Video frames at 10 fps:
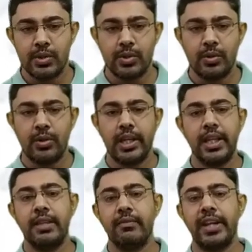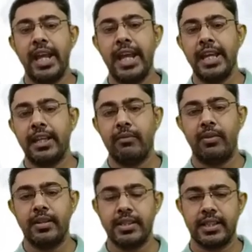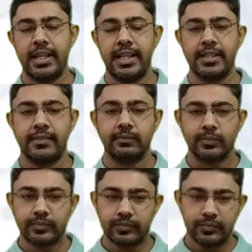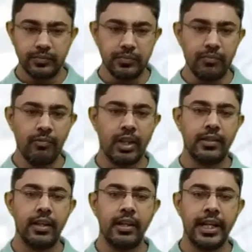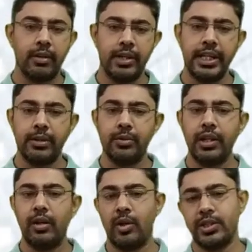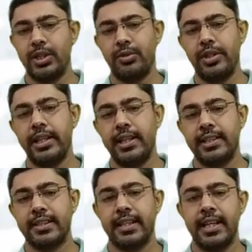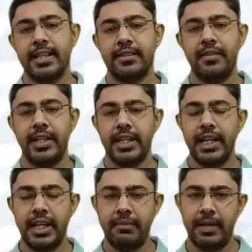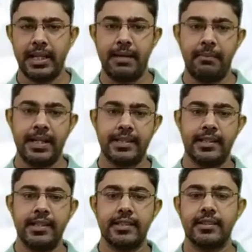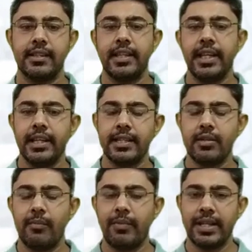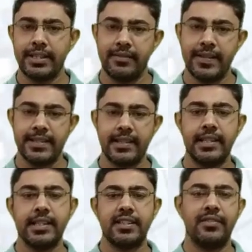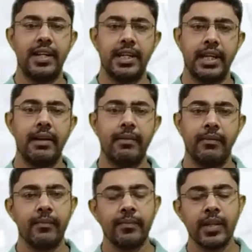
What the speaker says: So in A first case, the according to the longitudinal stress 28 megapascals, the thickness of pressure vessel is 20 mm.